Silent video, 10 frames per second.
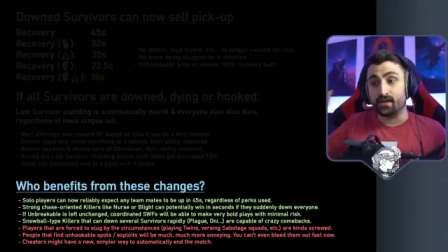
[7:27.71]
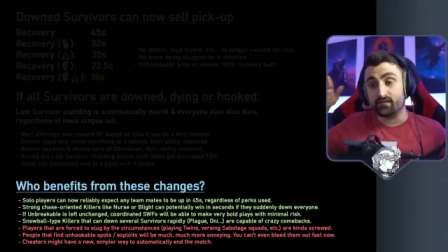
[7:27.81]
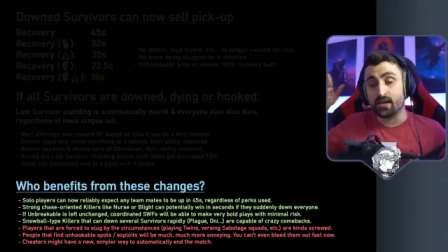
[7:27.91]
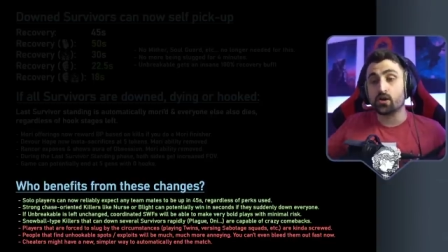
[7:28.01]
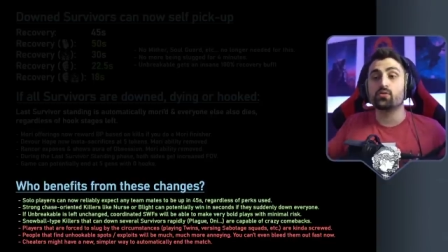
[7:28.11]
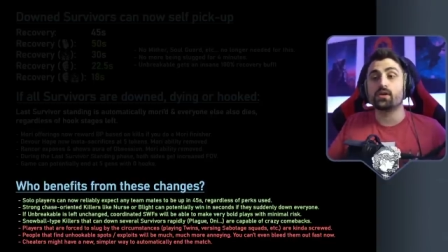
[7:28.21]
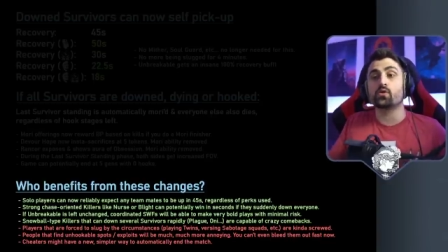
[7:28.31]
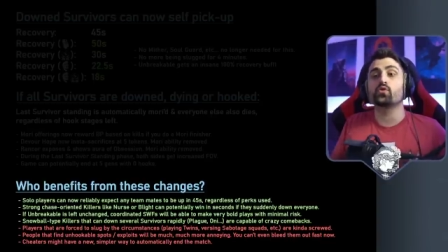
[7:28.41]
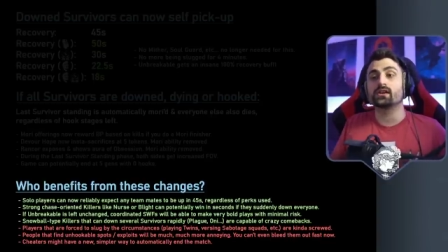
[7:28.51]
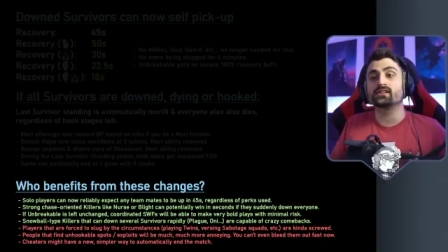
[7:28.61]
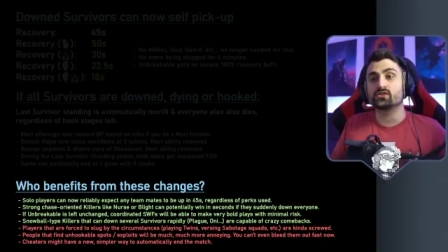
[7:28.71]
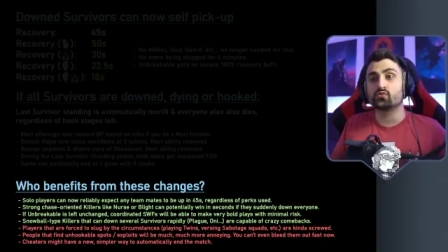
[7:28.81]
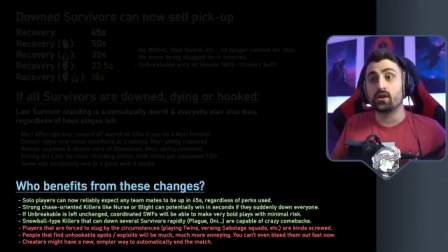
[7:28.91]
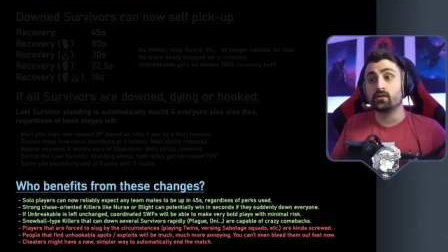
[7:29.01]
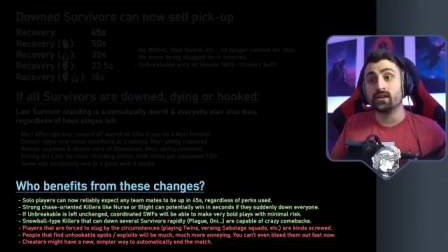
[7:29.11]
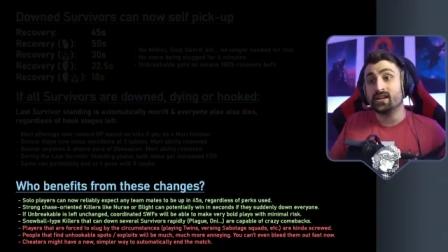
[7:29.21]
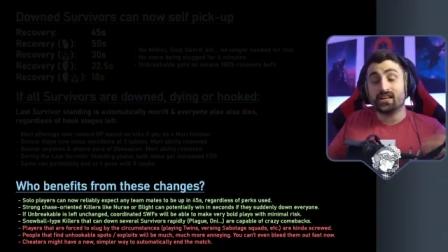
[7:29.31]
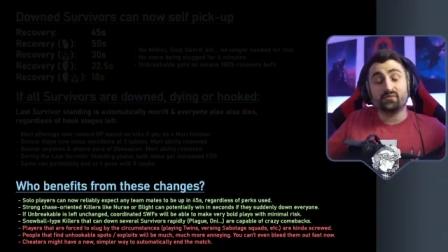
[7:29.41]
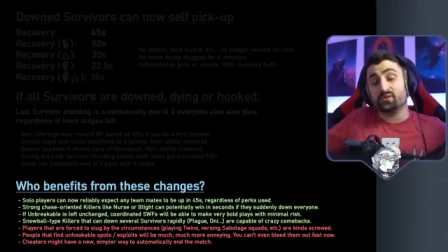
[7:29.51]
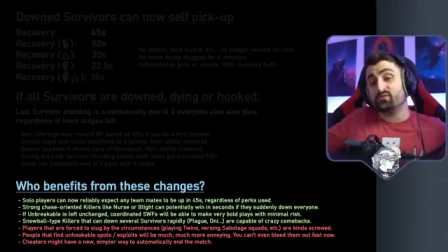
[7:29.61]
If they go down quickly as well,
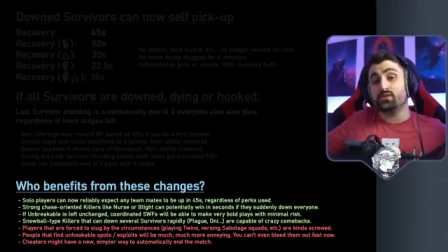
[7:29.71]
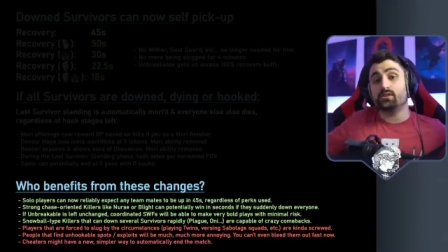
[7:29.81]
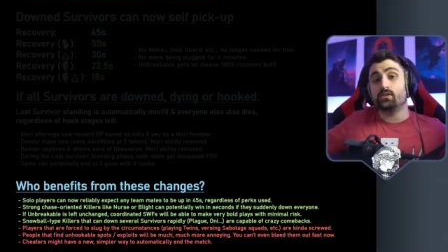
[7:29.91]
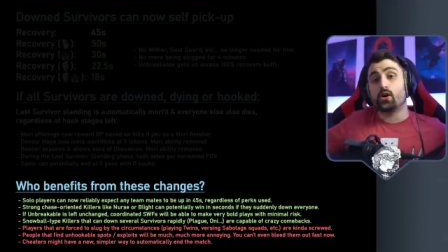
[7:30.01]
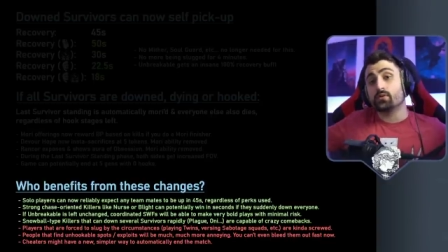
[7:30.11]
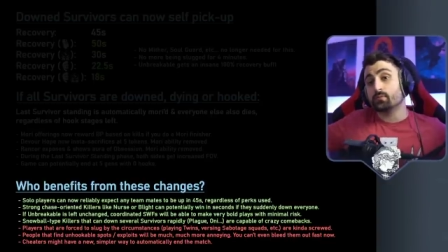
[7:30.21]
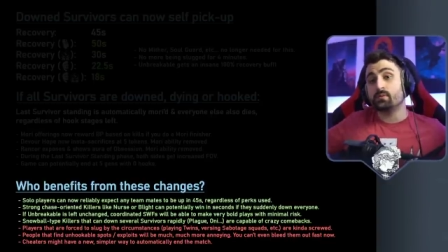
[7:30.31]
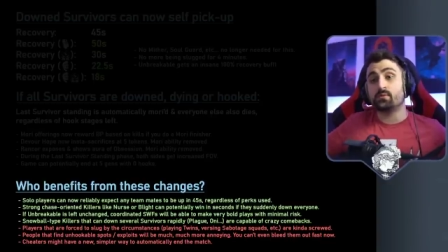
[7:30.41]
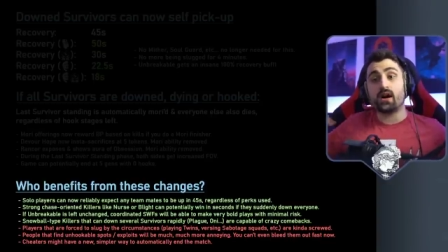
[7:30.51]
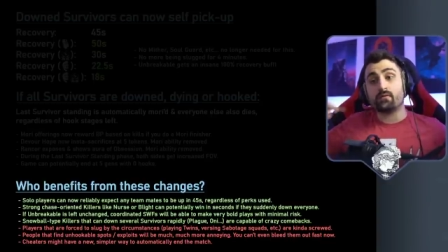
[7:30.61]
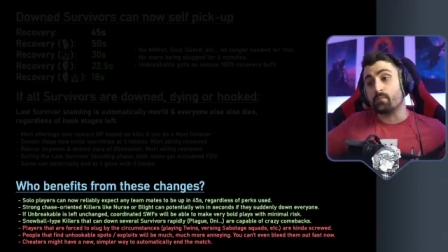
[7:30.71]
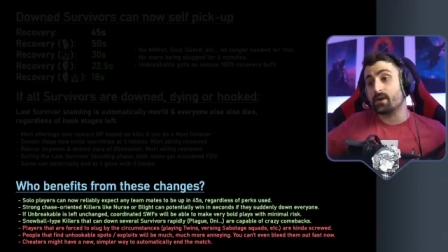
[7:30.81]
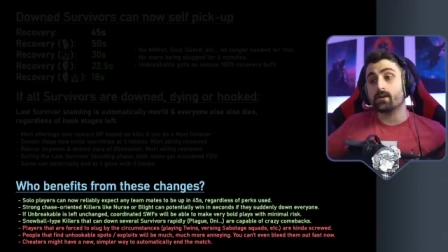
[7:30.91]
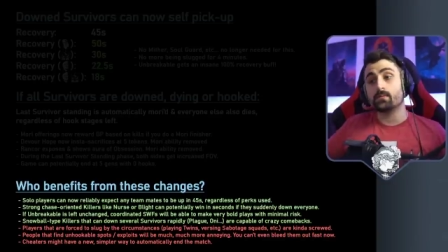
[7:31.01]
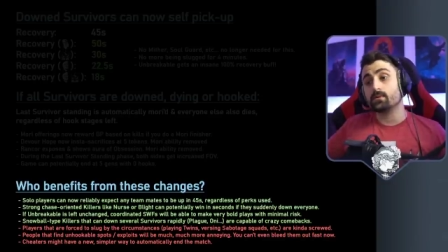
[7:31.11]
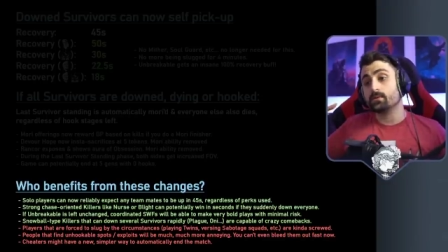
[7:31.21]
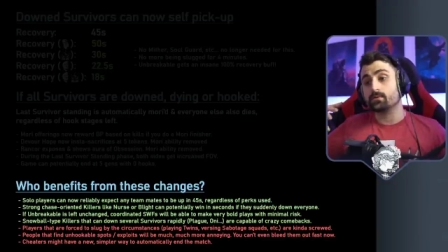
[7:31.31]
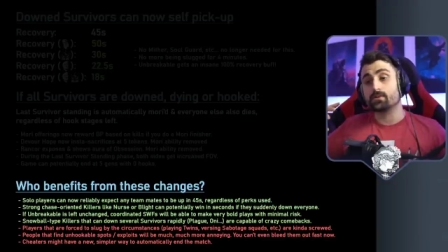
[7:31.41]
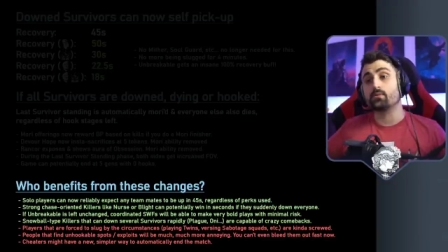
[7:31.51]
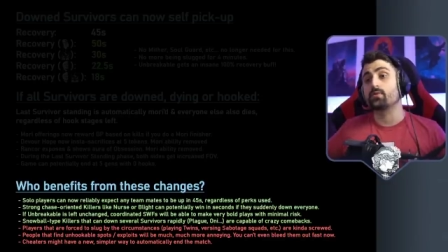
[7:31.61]
even if the other people have Unbreakable
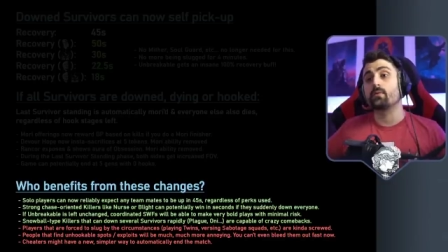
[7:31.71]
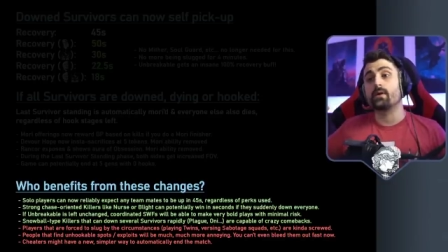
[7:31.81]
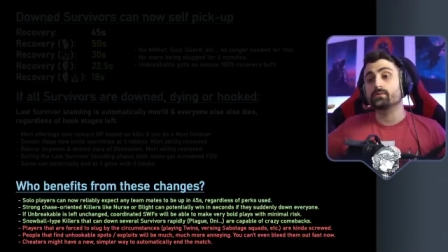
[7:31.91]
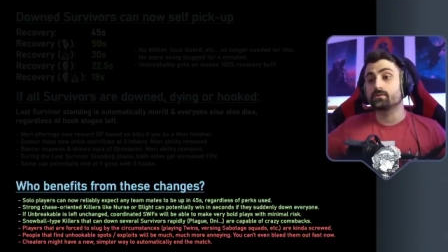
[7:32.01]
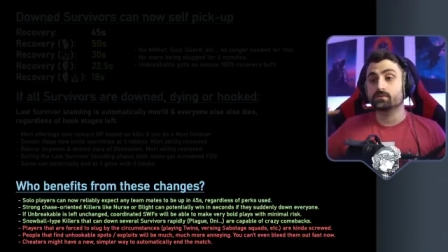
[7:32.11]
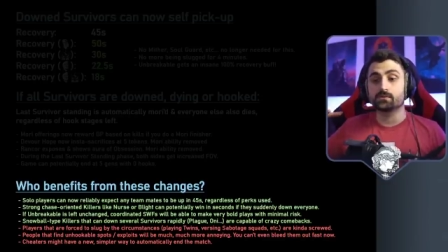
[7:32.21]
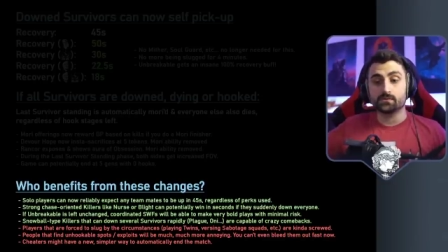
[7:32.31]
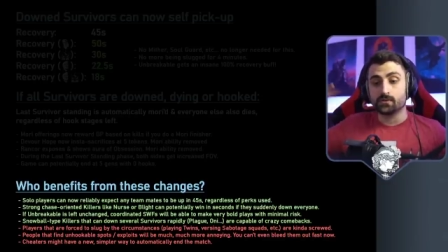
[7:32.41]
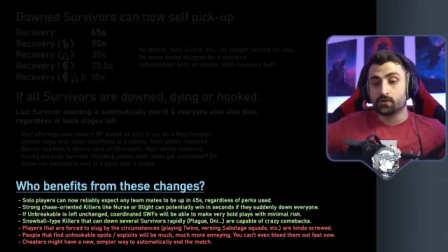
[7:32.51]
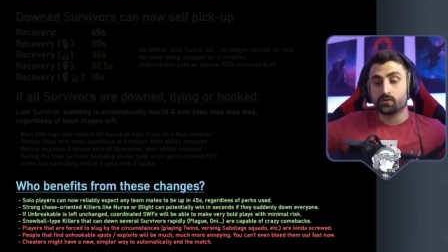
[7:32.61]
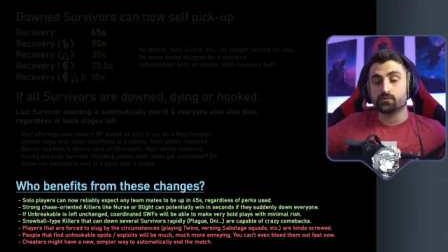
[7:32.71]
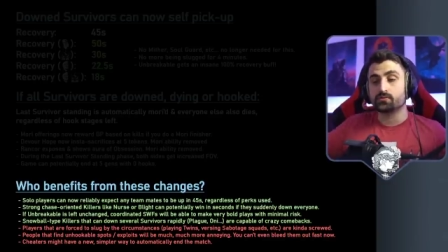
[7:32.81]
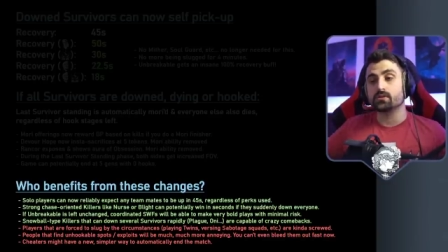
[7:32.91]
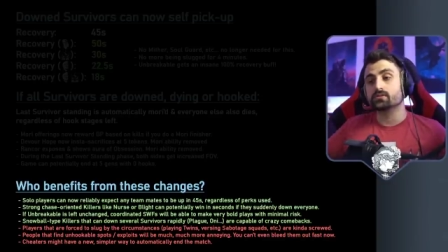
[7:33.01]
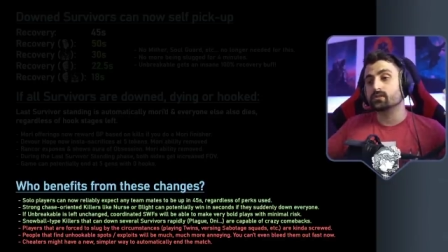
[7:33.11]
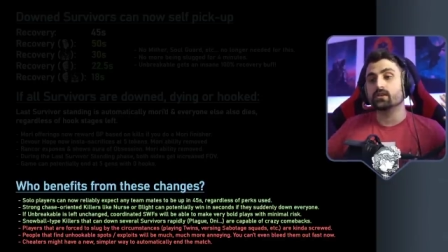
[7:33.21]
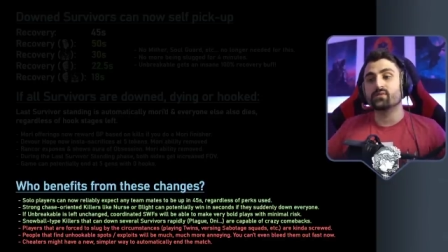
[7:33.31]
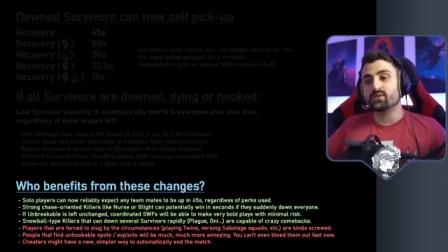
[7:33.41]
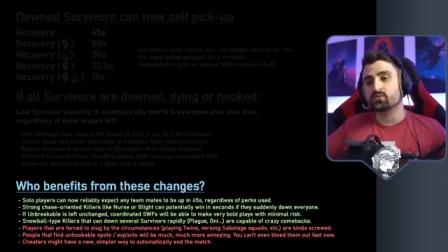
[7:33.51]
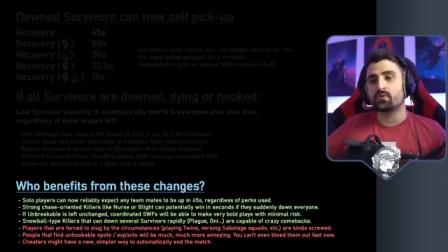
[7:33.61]
or they were about to use their
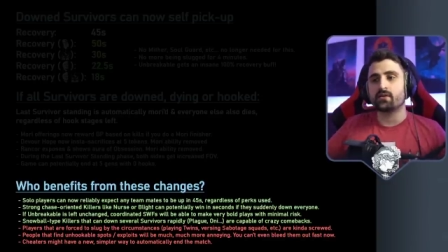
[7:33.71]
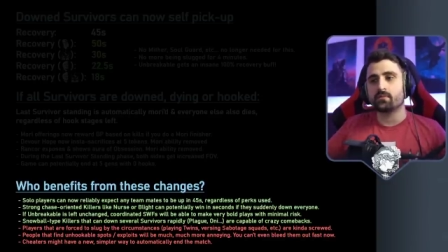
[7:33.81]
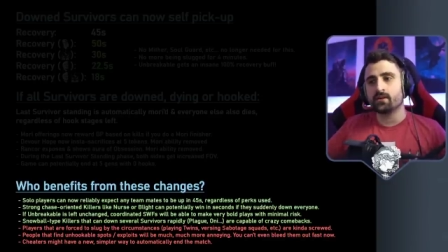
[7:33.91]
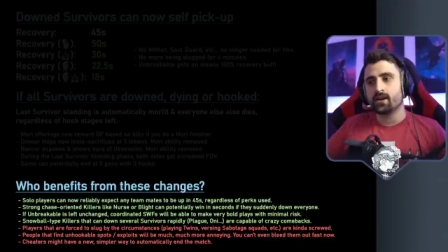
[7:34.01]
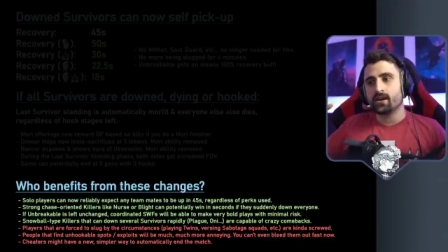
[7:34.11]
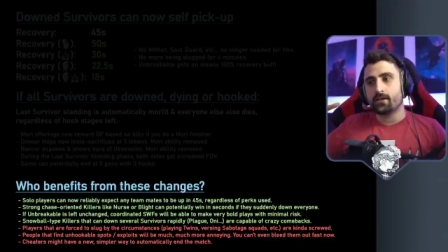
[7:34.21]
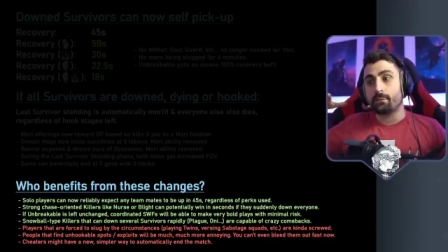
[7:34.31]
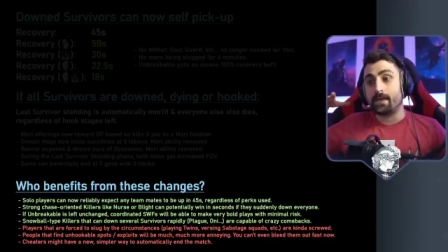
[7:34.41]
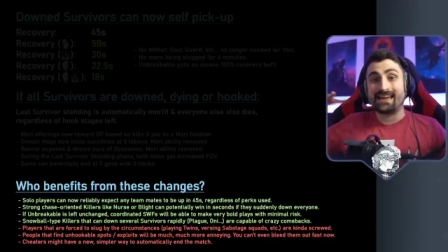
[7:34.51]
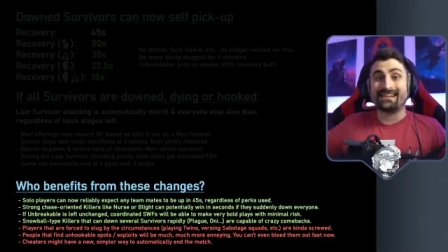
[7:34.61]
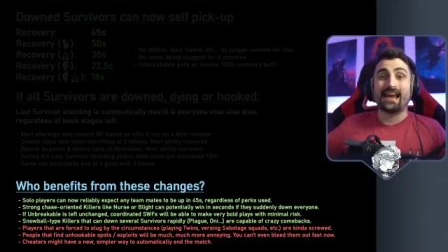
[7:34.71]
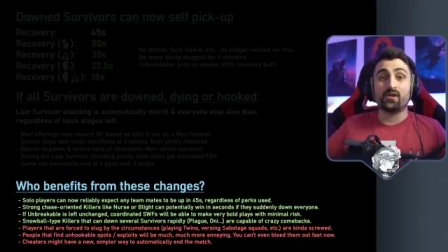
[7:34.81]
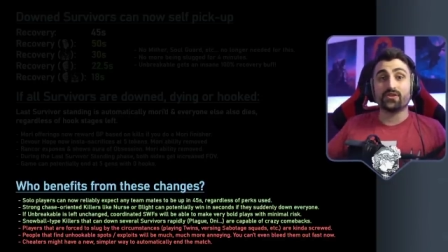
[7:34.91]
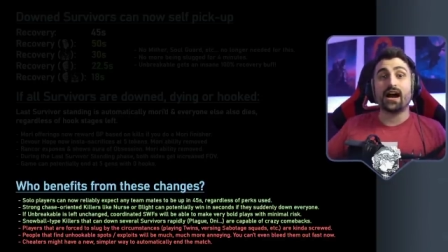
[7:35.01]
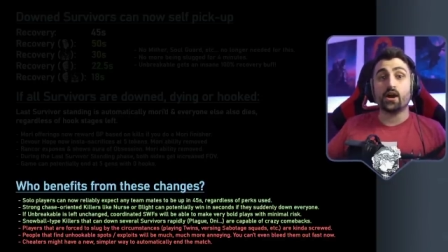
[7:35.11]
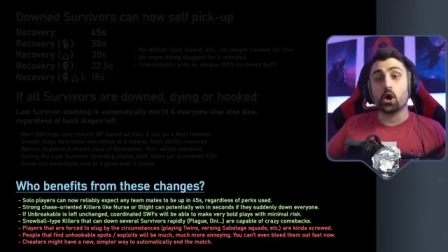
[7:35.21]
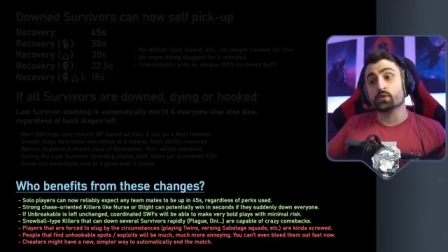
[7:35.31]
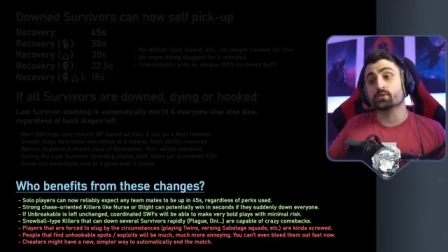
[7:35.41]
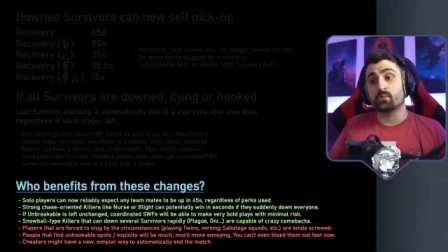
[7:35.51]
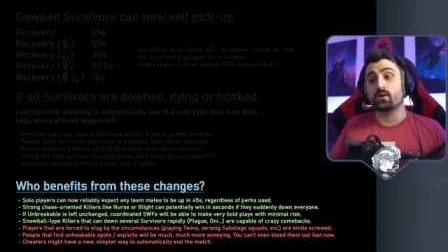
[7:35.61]
Deliverance, whatever, they can now die on
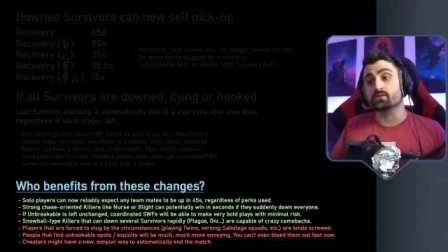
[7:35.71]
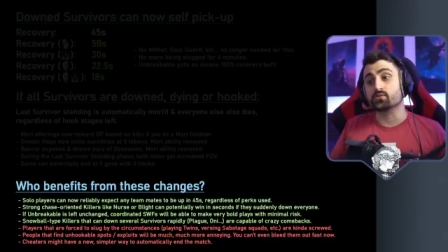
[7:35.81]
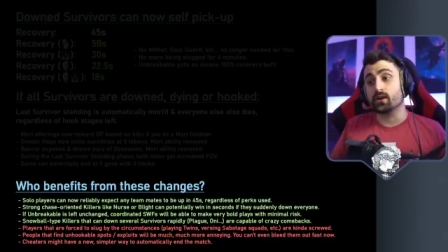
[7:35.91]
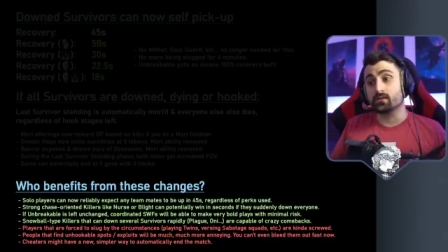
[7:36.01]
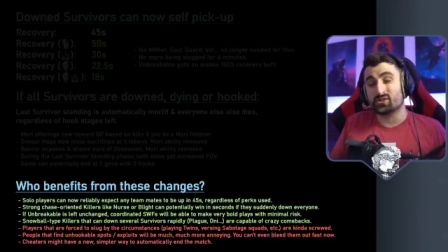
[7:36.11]
the spot as well.